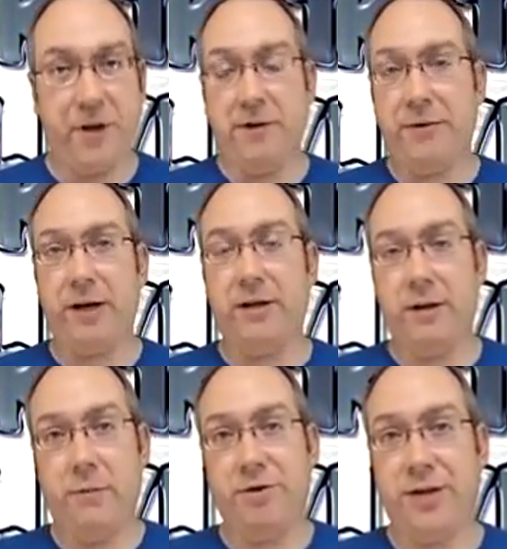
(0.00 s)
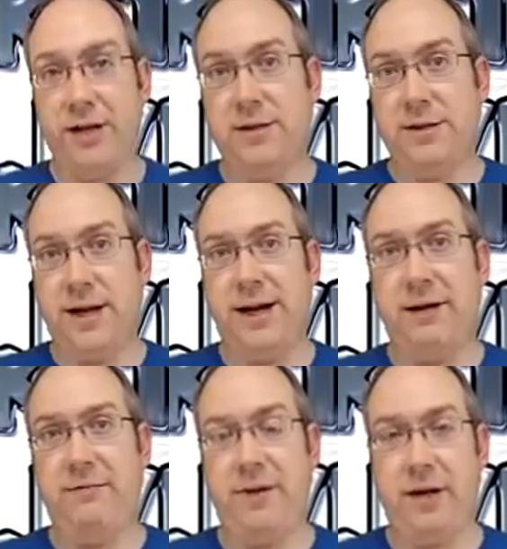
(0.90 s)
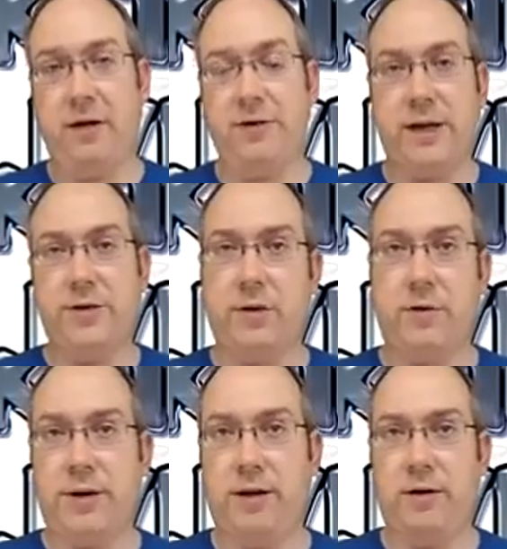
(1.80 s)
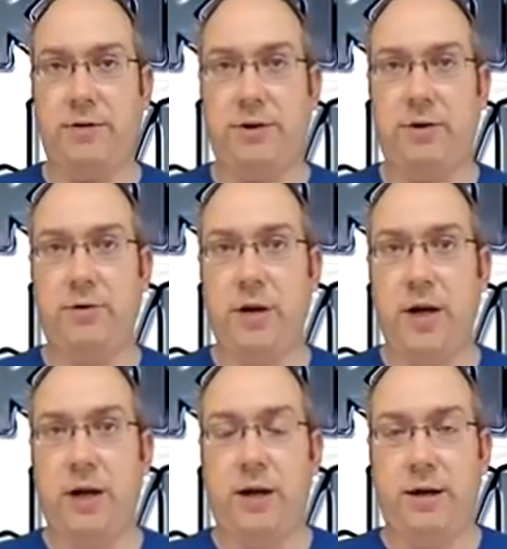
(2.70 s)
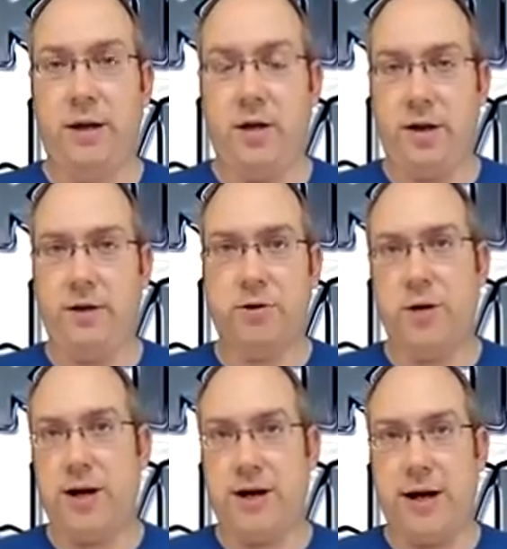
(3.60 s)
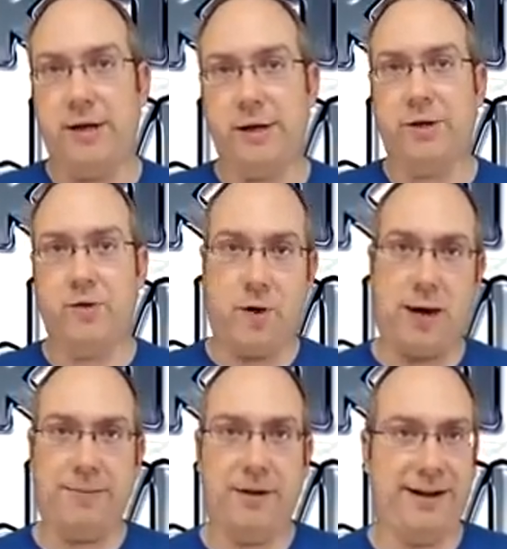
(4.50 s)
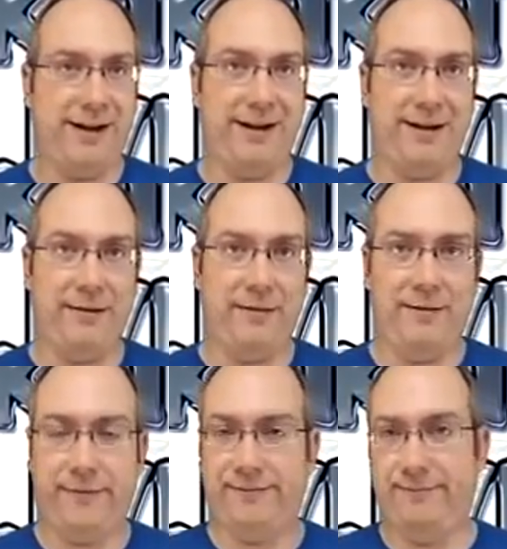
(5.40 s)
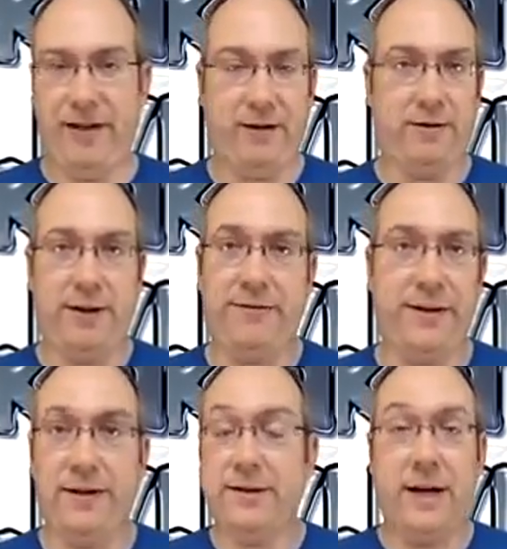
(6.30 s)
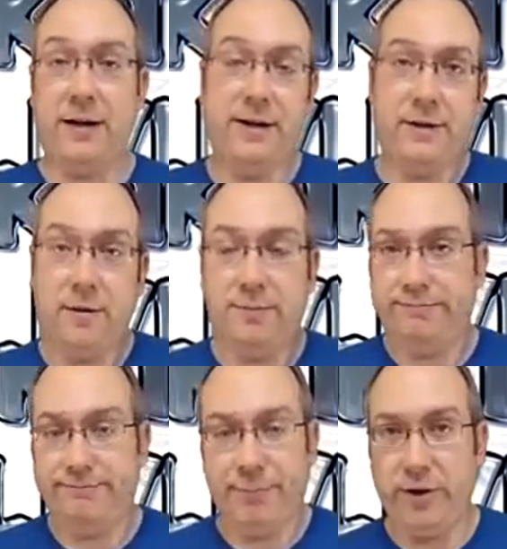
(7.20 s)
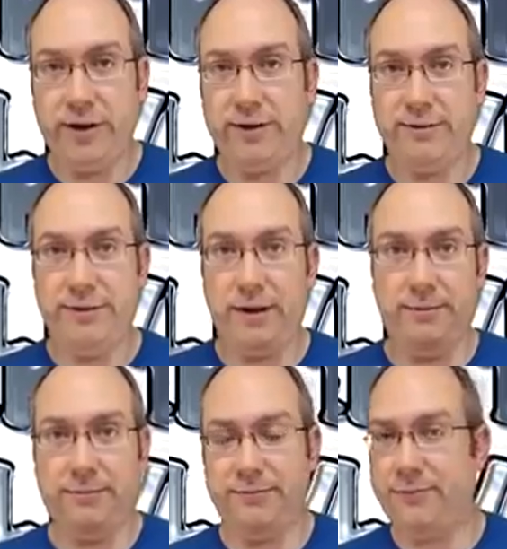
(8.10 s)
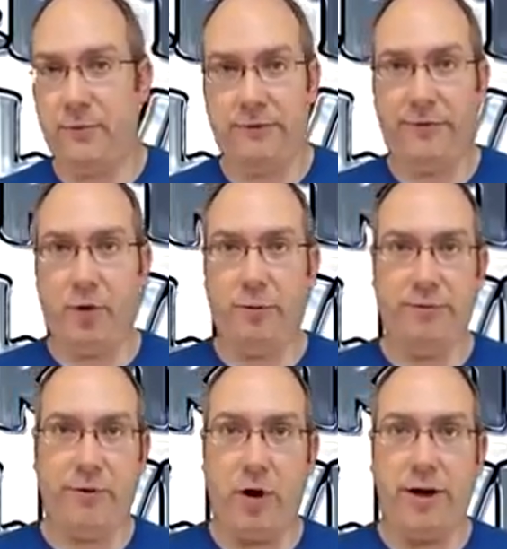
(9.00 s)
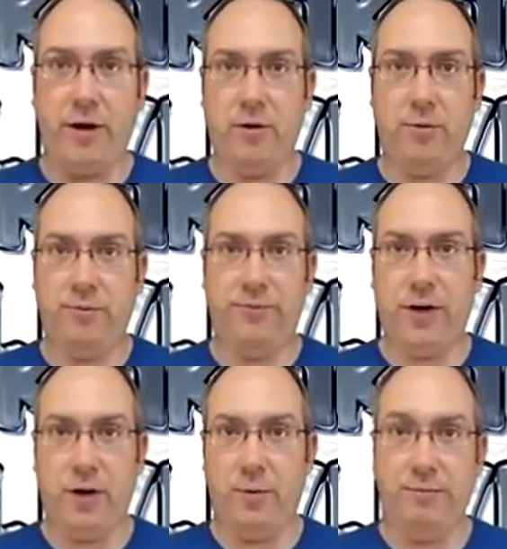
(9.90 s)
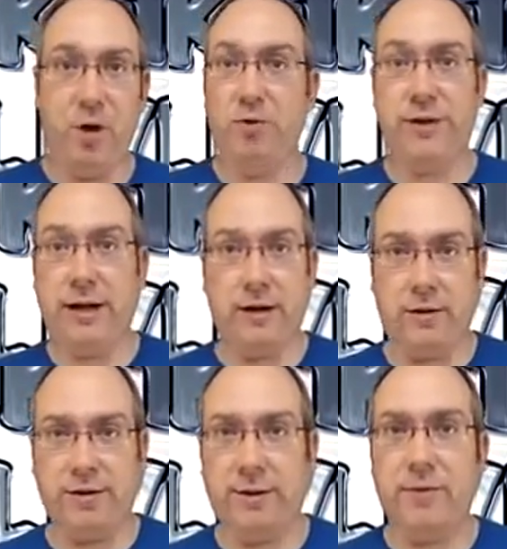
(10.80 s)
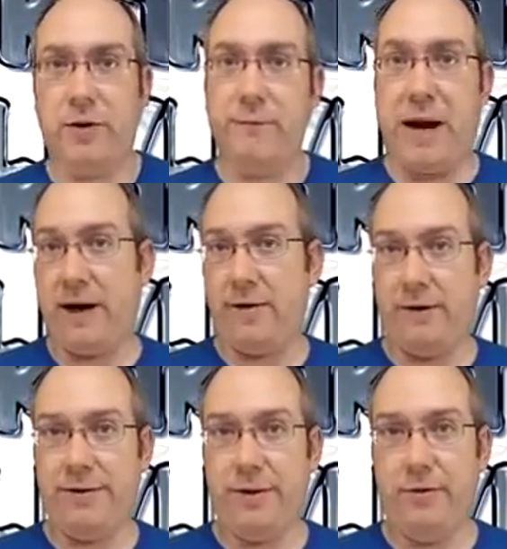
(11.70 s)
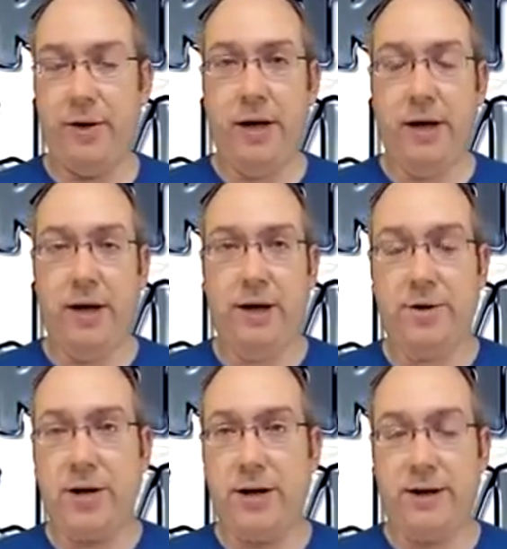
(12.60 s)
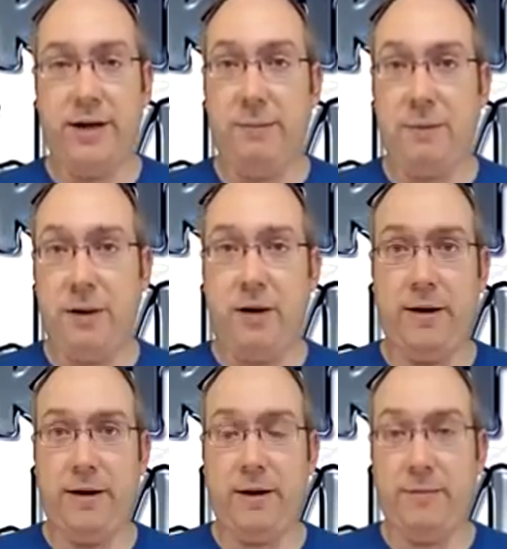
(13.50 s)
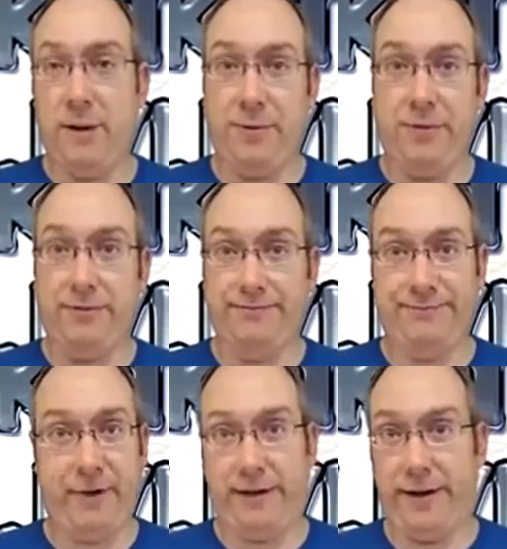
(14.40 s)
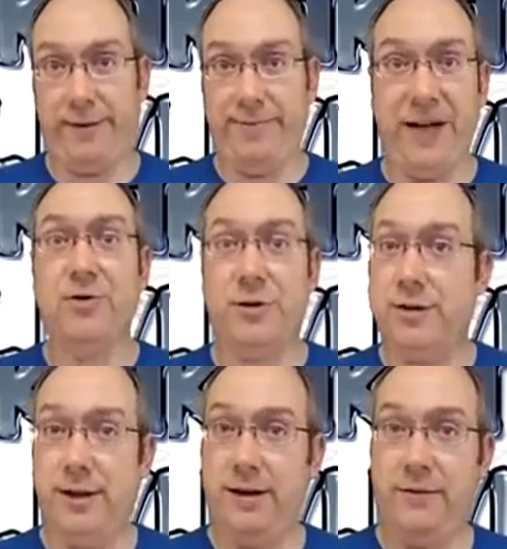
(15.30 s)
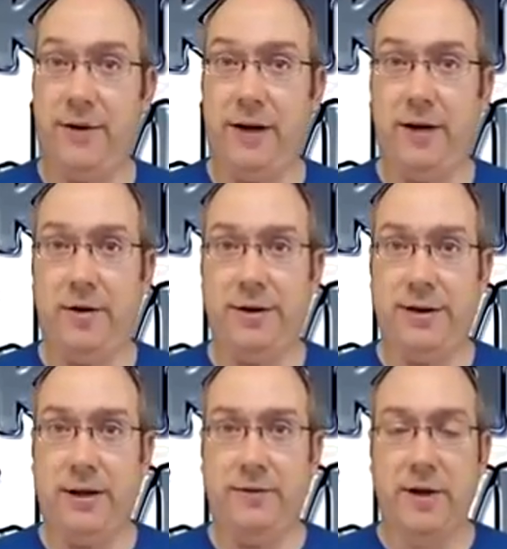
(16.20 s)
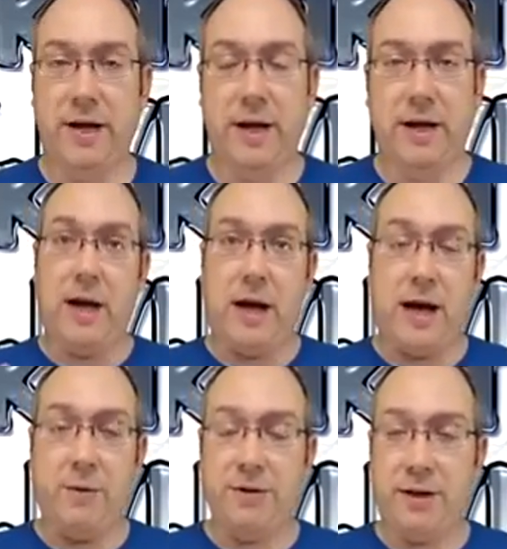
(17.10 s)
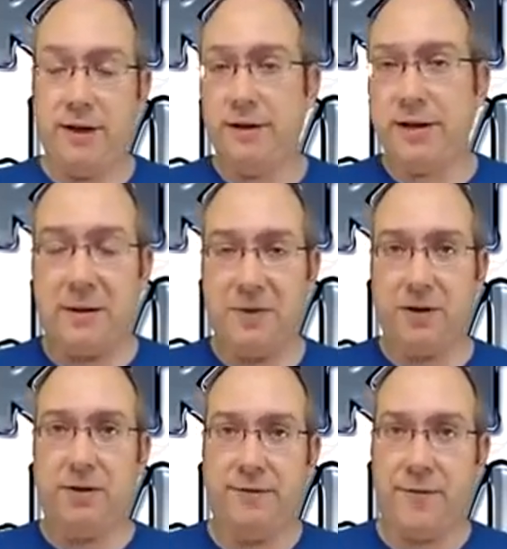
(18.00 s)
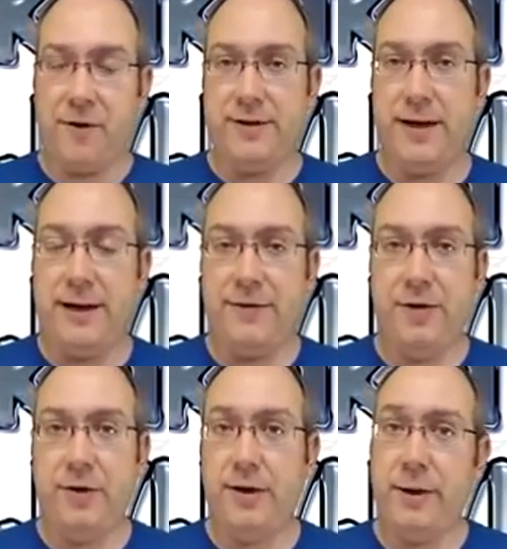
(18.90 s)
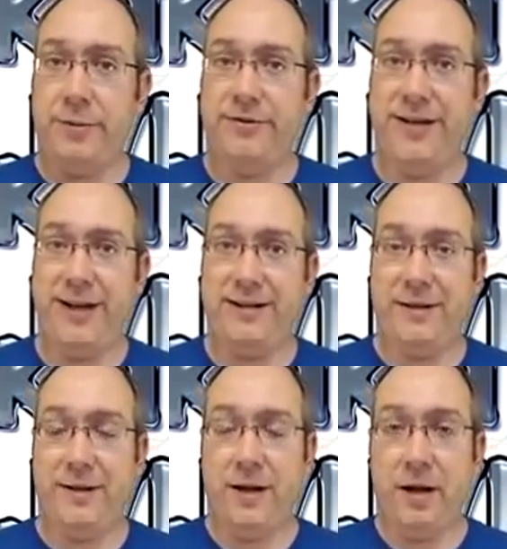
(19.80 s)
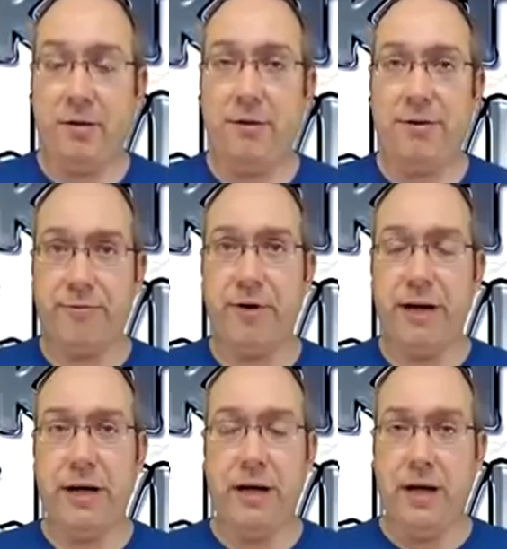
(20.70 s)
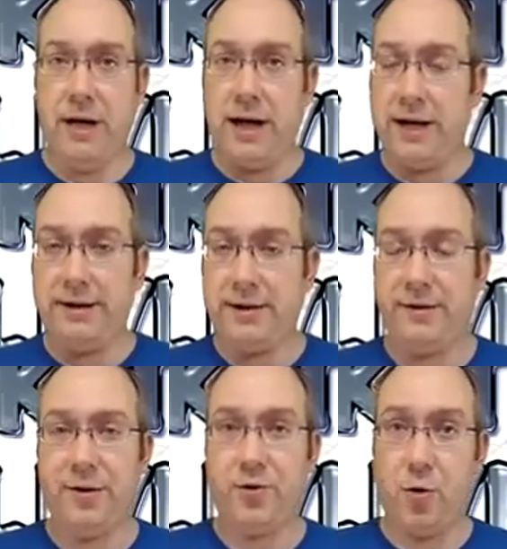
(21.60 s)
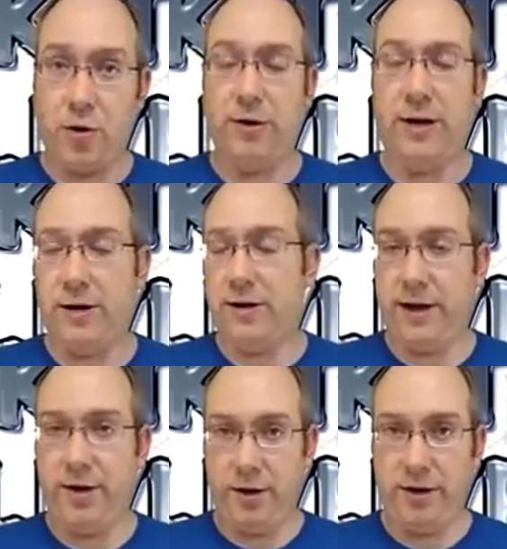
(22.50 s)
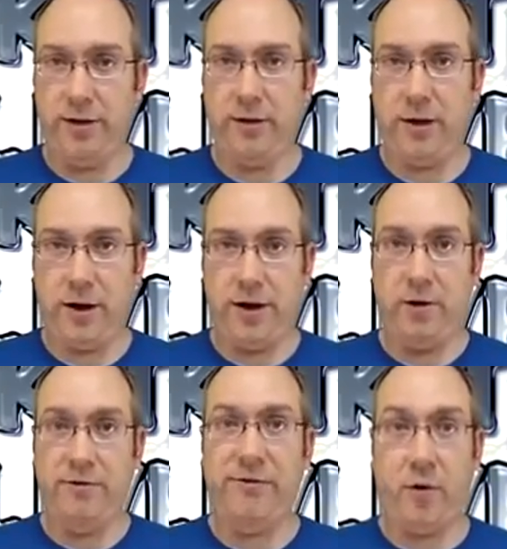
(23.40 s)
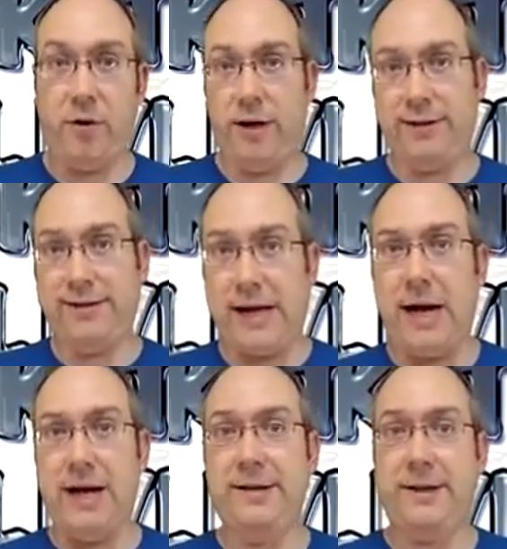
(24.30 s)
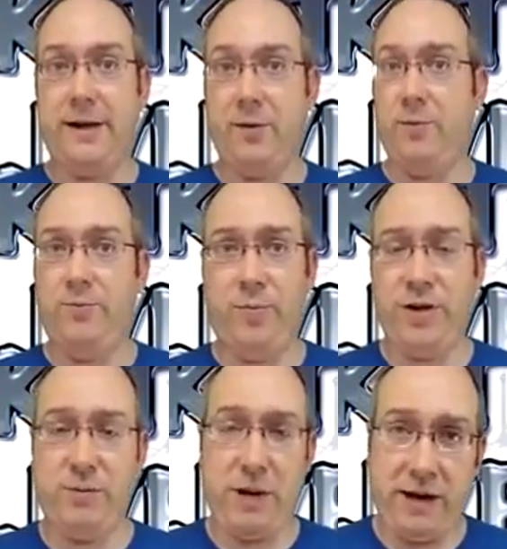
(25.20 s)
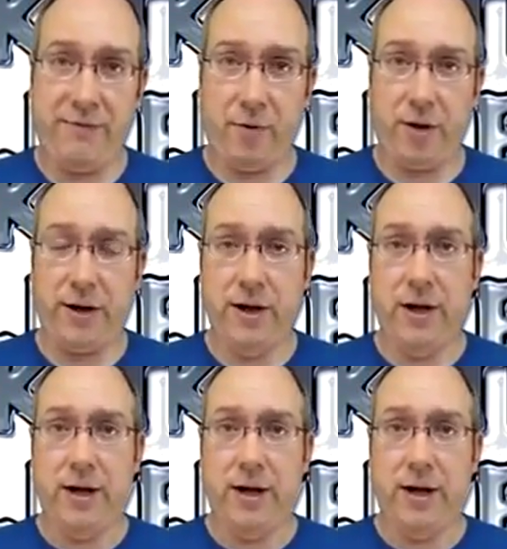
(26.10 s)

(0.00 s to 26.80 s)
In fact, in most cases, any videos I took with the Hero 2, the audio track I just dropped and either left it as silence or put in some form of audio, music or some sort of background tune to try to keep the people, interested in the video itself. I was a little skeptical at first, and after doing a couple of tests, the Hero 3 has extraordinarily good audio for its size and what you pay for it.